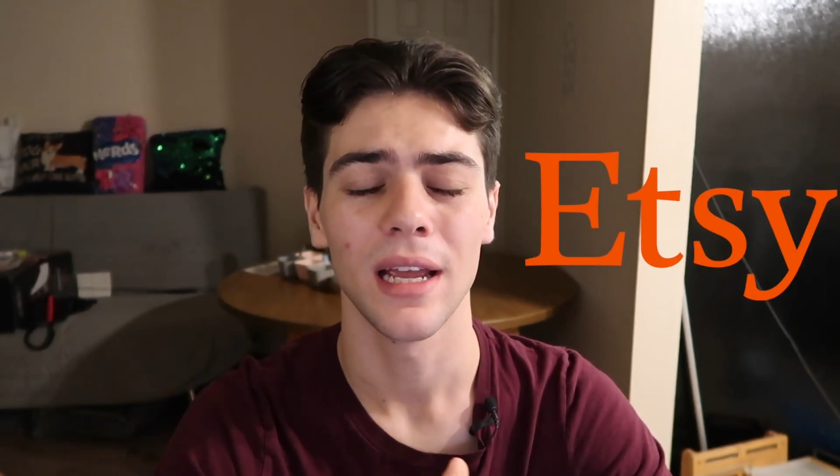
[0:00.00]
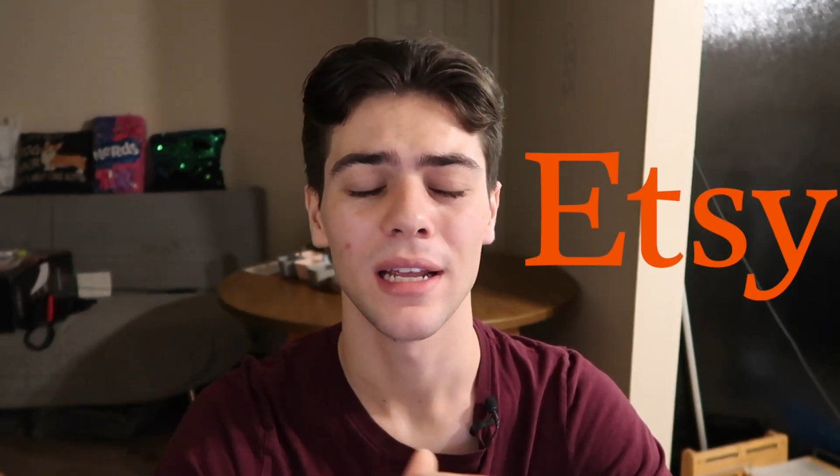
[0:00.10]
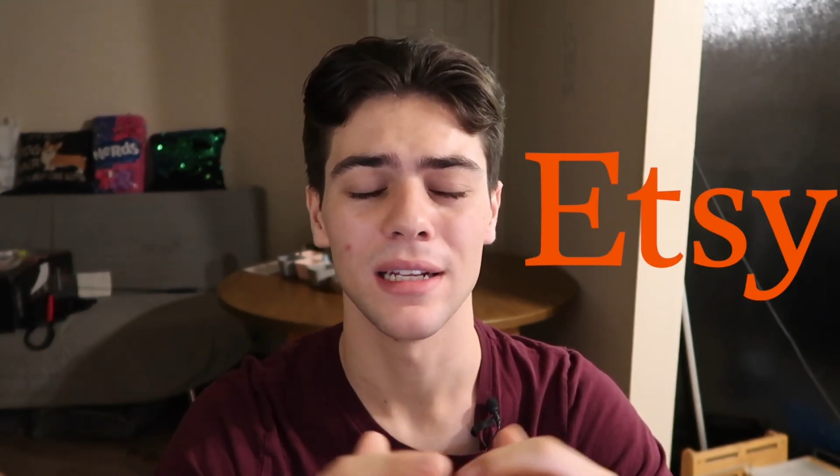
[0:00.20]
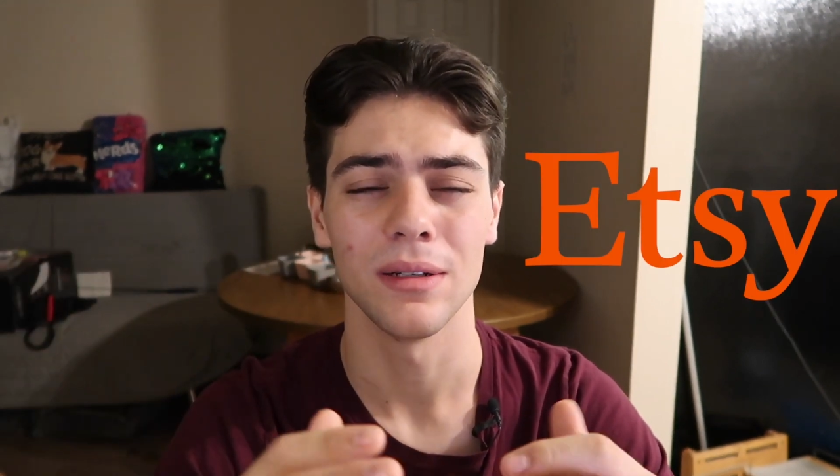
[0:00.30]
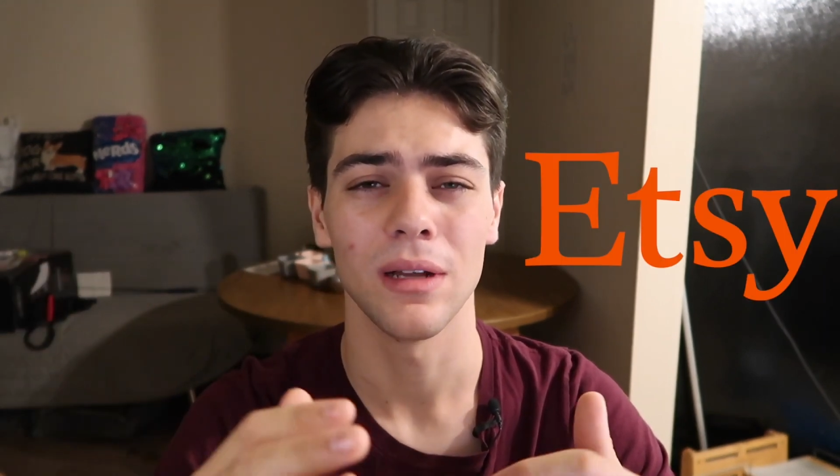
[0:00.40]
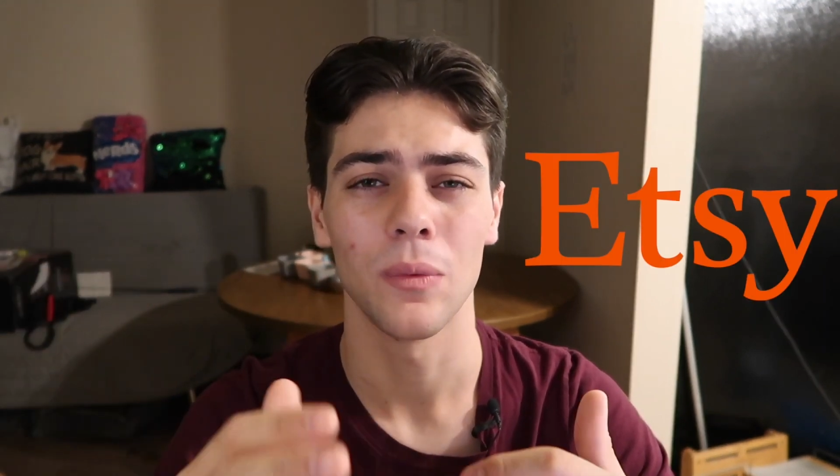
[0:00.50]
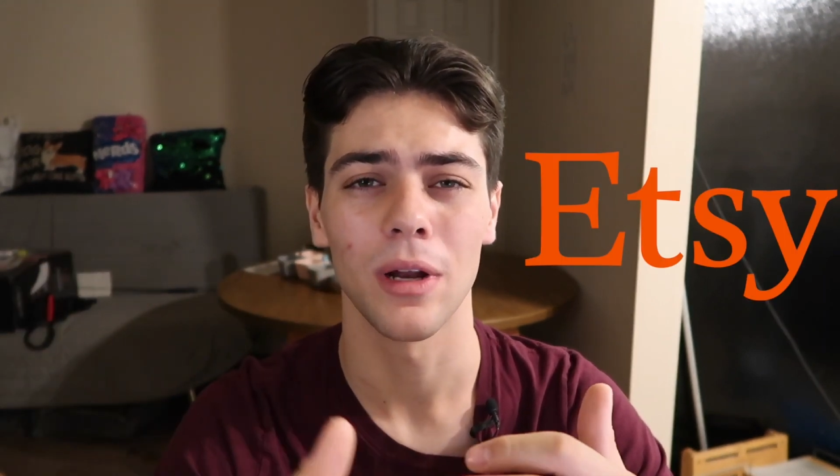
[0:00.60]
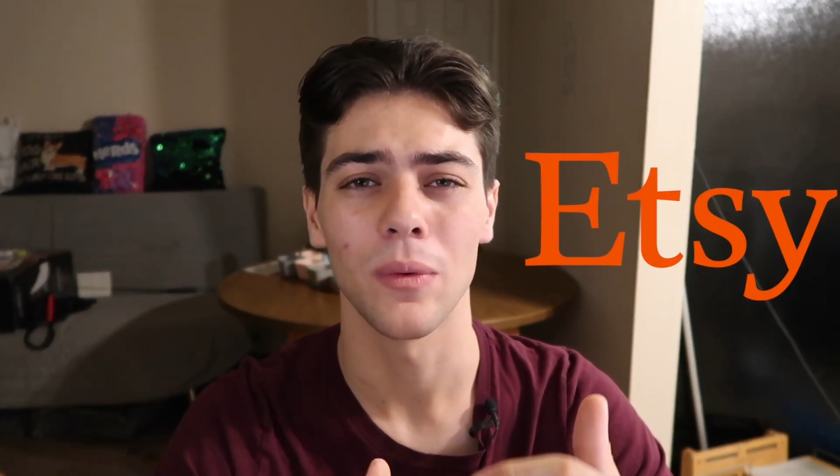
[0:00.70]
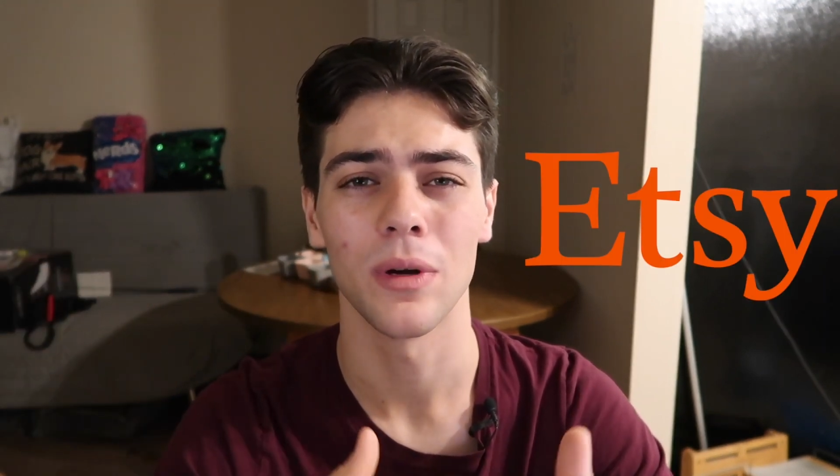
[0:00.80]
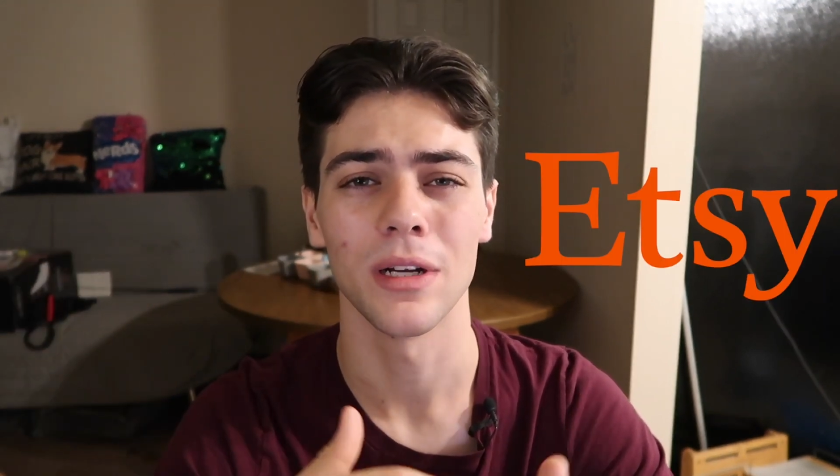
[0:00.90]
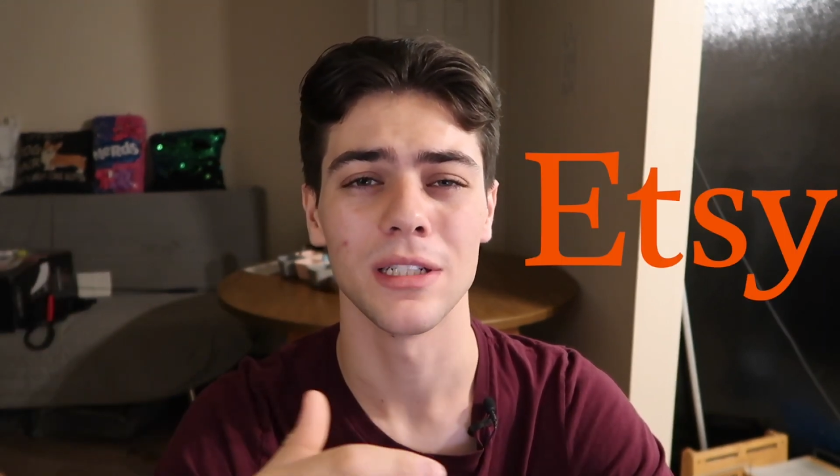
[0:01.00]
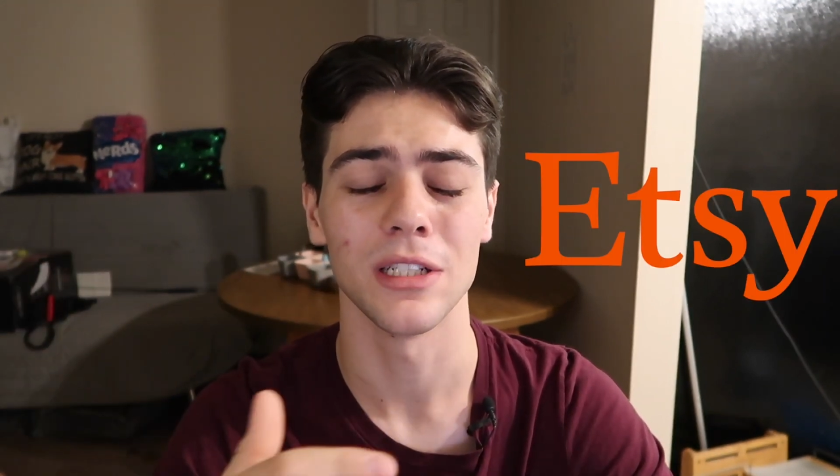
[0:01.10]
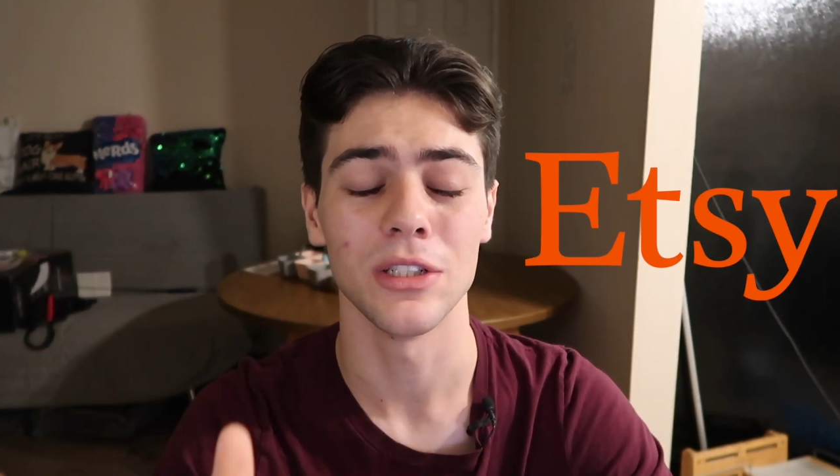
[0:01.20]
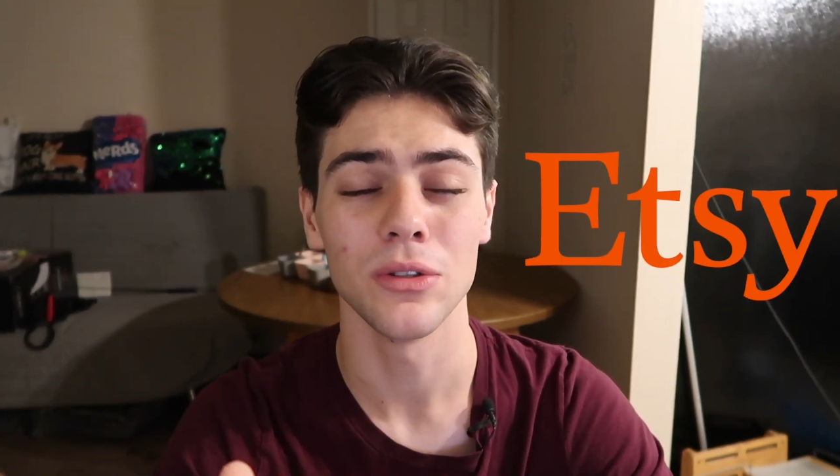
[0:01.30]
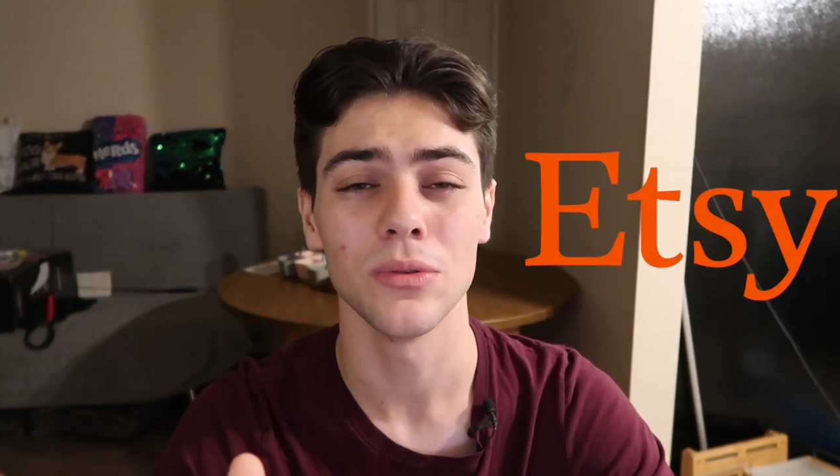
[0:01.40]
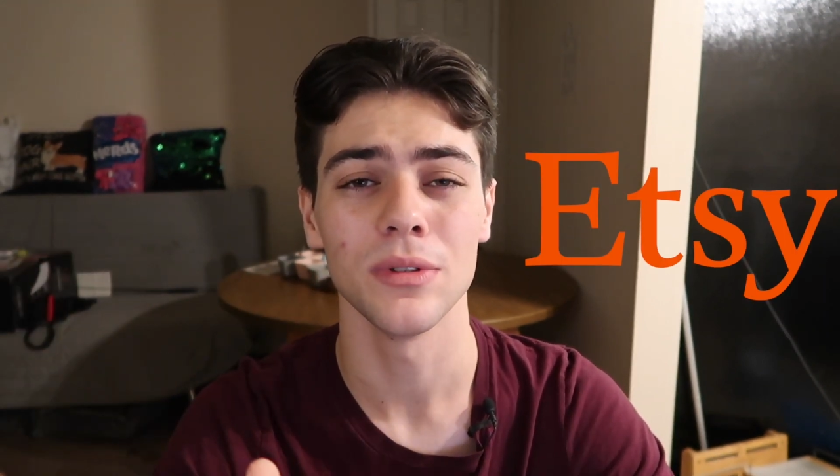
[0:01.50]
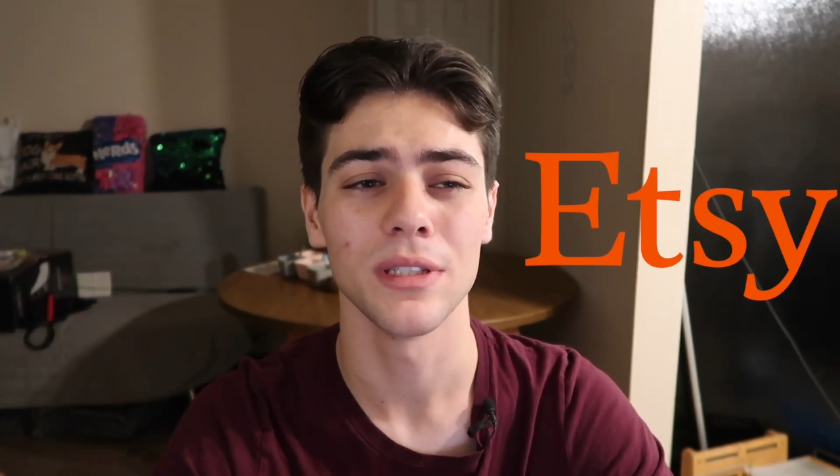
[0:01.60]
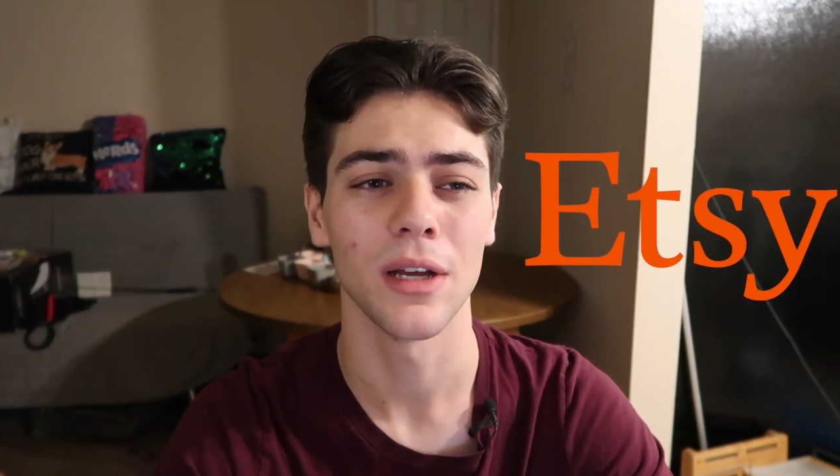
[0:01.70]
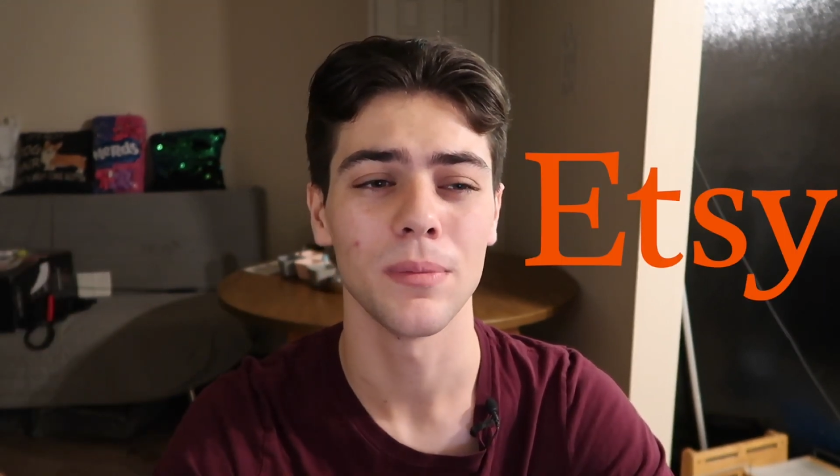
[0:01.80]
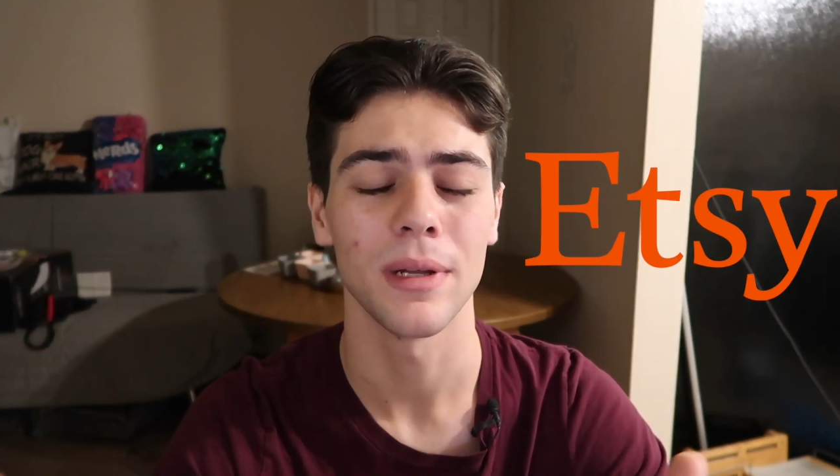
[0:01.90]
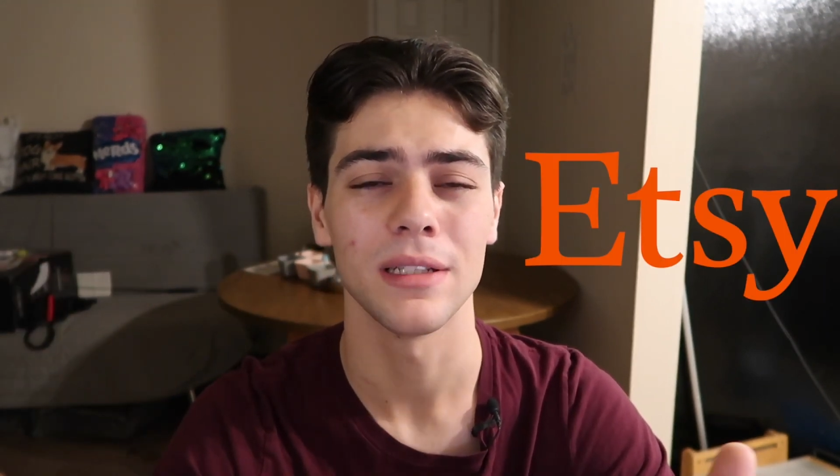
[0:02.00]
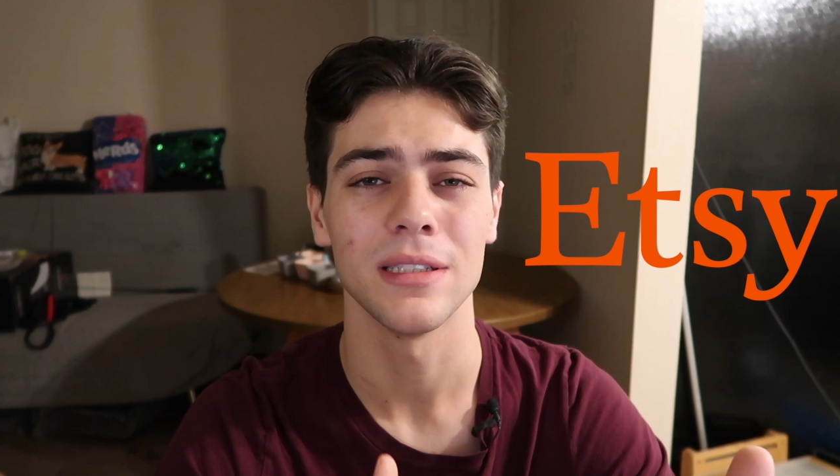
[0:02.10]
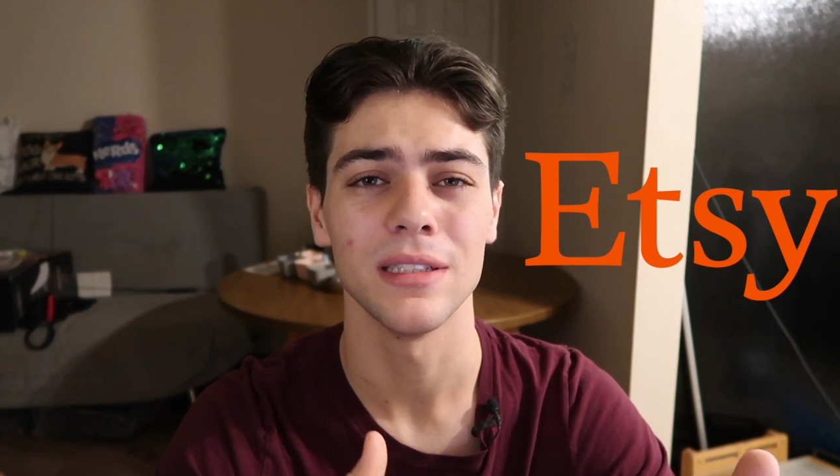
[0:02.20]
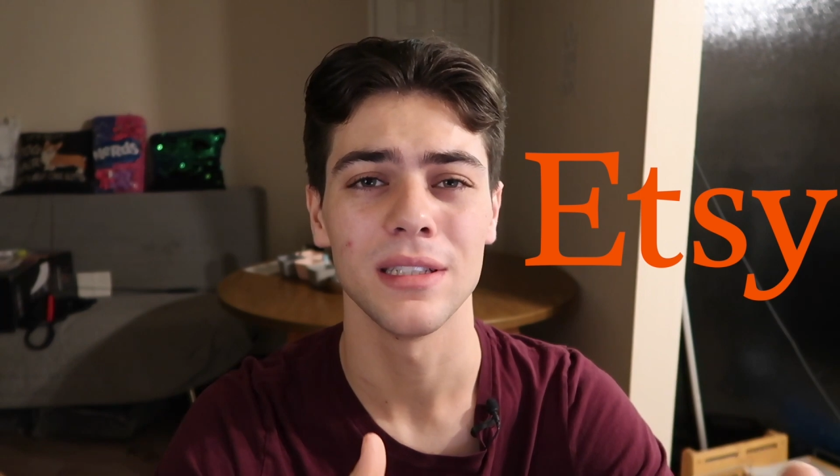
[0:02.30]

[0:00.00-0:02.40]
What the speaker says: and what I wanted to do was help Etsy